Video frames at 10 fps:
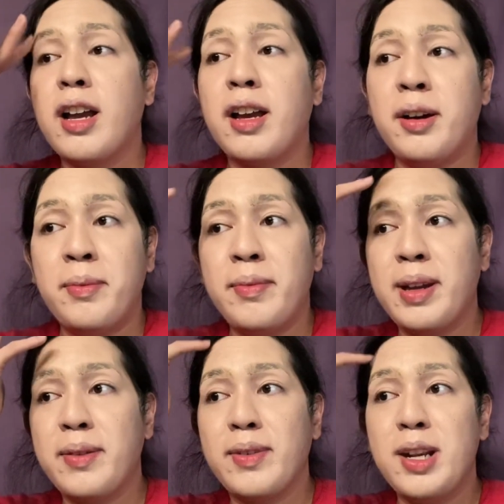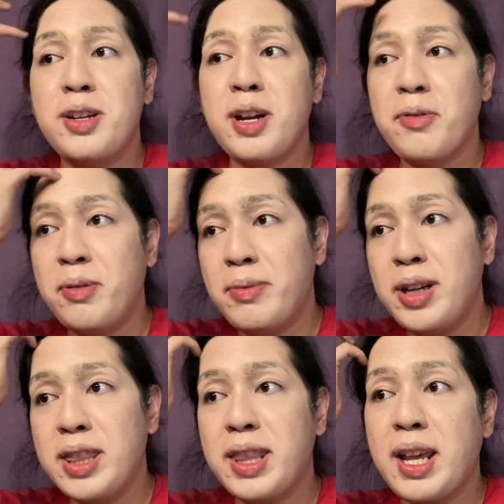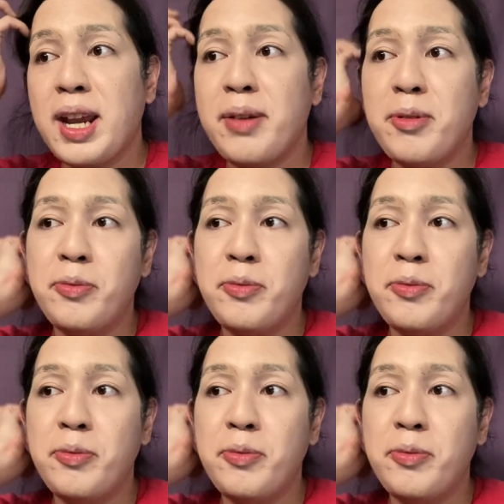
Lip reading: I'm gonna try one more time.